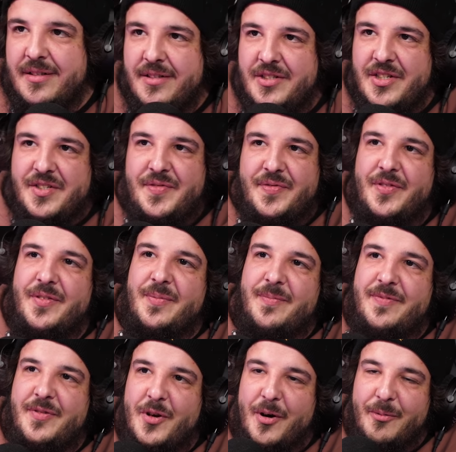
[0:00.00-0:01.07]
Just for,
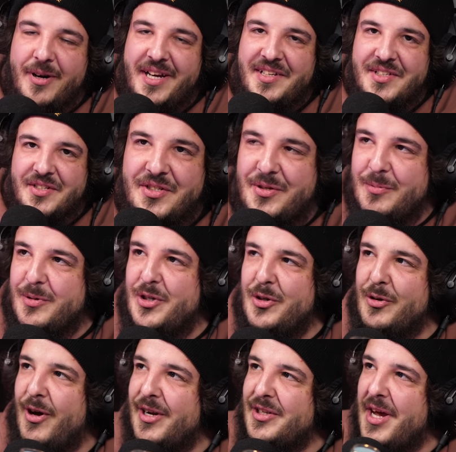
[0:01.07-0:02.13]
for no reason. Would you
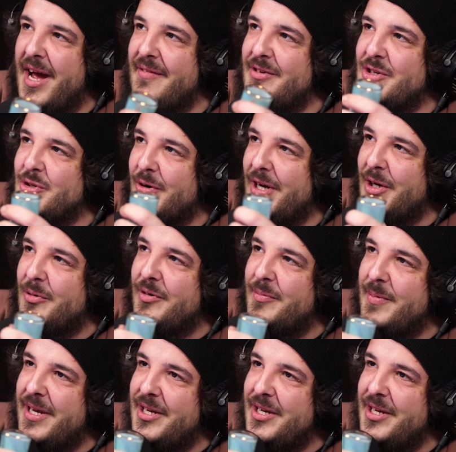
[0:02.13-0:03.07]
like to have a drink with me,